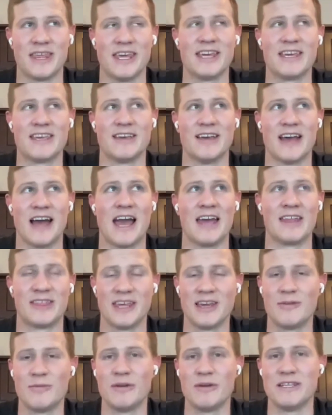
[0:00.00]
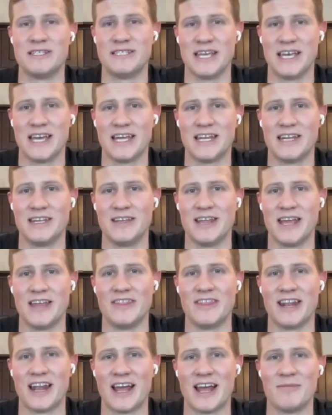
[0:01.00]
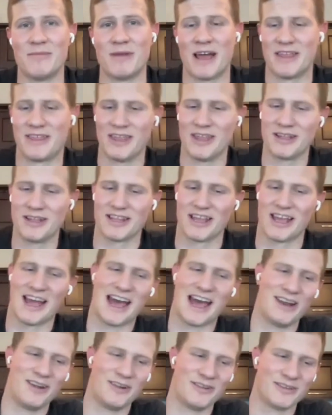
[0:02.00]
think I think we did. And then I think my